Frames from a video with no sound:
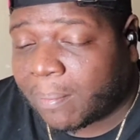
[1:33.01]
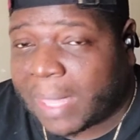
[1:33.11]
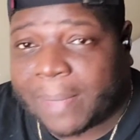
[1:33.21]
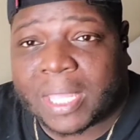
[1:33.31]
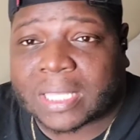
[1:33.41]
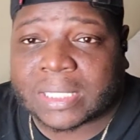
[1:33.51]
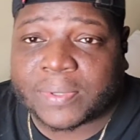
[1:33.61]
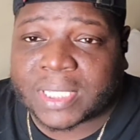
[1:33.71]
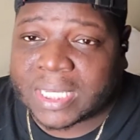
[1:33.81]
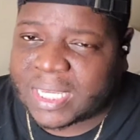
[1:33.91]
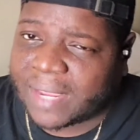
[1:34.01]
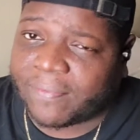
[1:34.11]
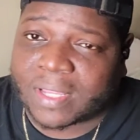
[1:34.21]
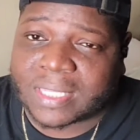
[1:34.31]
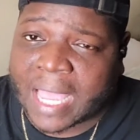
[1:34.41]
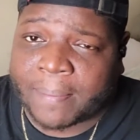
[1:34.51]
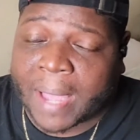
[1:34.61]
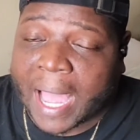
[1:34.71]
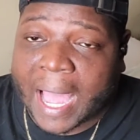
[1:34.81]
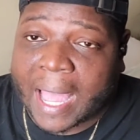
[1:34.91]
Maybe because it was a different type
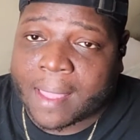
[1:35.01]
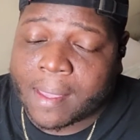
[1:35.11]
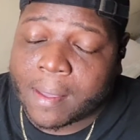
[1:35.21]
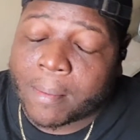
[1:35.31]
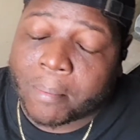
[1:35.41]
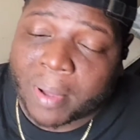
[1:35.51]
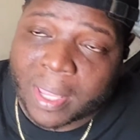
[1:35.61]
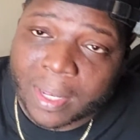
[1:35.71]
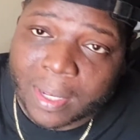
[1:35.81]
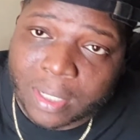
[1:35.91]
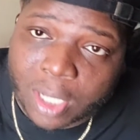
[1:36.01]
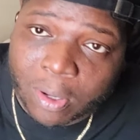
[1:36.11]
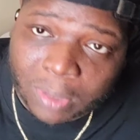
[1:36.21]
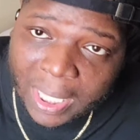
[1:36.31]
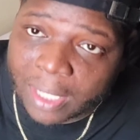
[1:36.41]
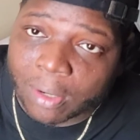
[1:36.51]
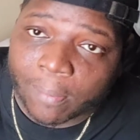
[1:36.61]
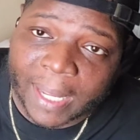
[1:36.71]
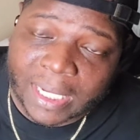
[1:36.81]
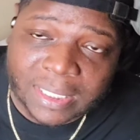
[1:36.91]
of high, but don't let
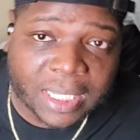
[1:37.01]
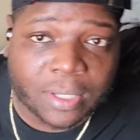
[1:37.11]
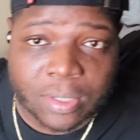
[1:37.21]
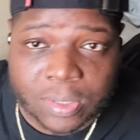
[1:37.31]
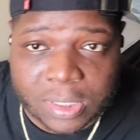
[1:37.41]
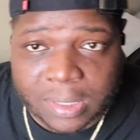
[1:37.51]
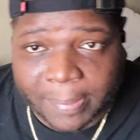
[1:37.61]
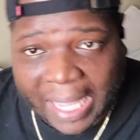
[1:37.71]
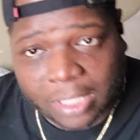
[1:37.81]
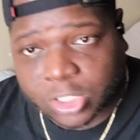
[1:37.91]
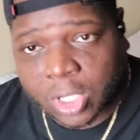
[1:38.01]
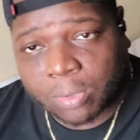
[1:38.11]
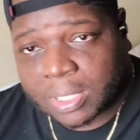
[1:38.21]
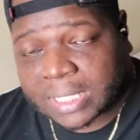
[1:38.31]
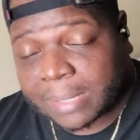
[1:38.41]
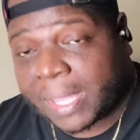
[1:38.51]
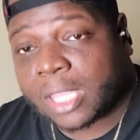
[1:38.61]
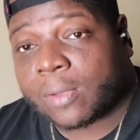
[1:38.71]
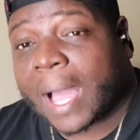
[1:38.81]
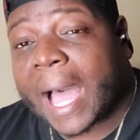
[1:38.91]
nobody tell you Suboxone doesn't make
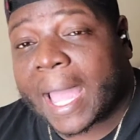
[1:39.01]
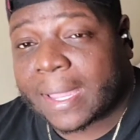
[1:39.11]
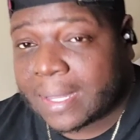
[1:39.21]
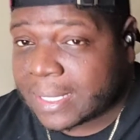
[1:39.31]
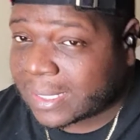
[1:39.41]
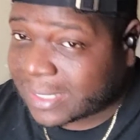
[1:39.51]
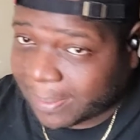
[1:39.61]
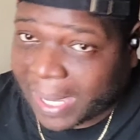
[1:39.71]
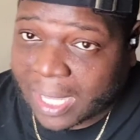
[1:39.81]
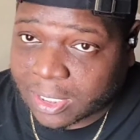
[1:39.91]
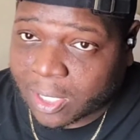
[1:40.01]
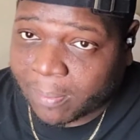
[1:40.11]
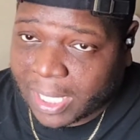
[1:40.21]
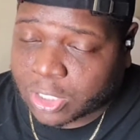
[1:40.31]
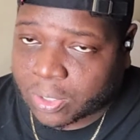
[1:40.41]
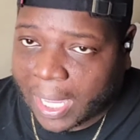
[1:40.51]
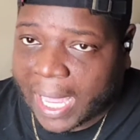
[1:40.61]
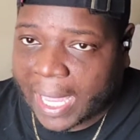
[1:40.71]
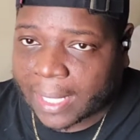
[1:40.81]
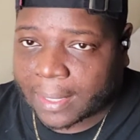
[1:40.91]
you high. Suboxone makes you
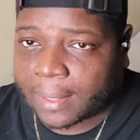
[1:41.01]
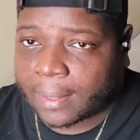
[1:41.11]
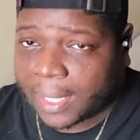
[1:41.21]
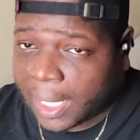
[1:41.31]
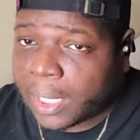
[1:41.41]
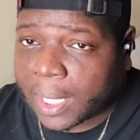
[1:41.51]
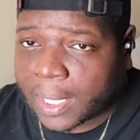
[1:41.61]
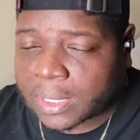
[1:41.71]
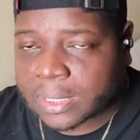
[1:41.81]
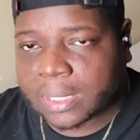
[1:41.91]
high. It does.